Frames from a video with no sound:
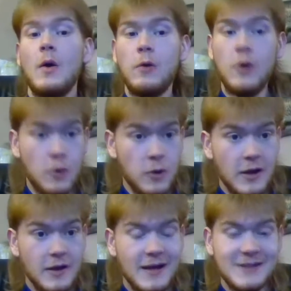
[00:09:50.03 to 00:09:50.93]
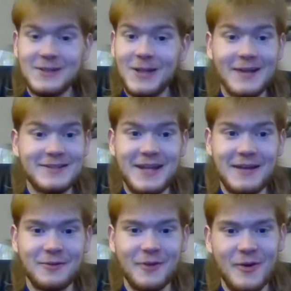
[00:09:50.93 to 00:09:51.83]
Woo, that's a lot to
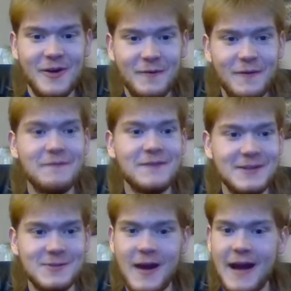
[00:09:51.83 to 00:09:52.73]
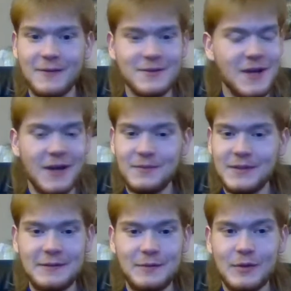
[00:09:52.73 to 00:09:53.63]
get through. 50 drivers,
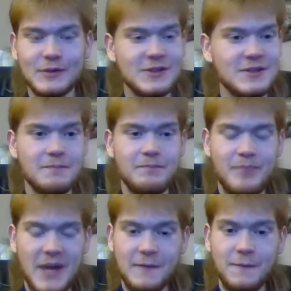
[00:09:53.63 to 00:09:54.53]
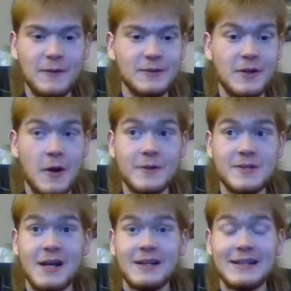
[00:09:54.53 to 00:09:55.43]
unbelievable. Just a big field of cars.
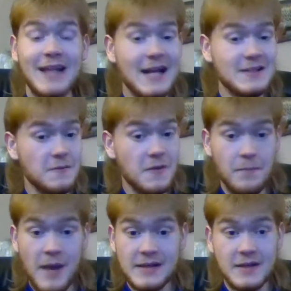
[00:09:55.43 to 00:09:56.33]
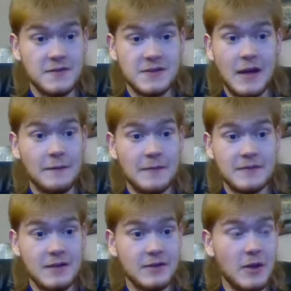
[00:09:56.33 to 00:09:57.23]
Lots of competitive stuff. I'm
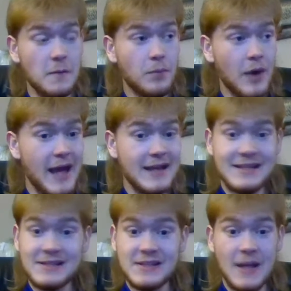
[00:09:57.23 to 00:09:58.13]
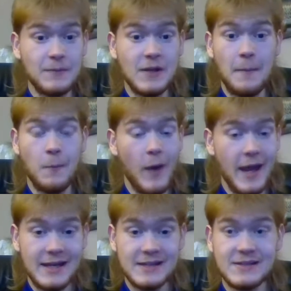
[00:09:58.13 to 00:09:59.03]
telling you, Brad, he stepped it up.
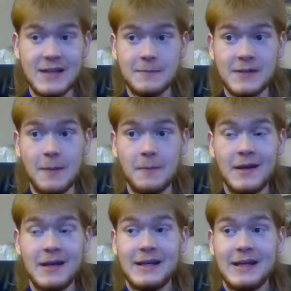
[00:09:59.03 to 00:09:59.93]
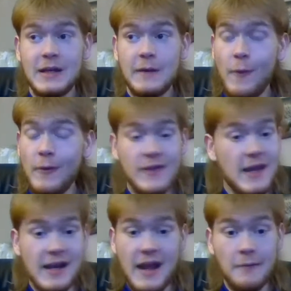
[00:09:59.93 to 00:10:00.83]
Wayne has stepped it up. If only they
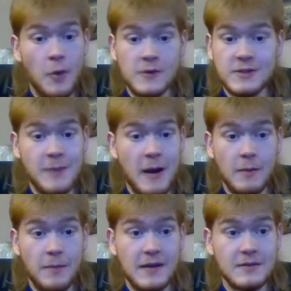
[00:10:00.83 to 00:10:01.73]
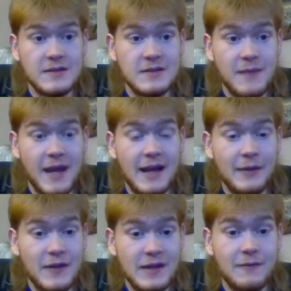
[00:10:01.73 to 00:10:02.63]
didn't have horsepower penalties, man. I think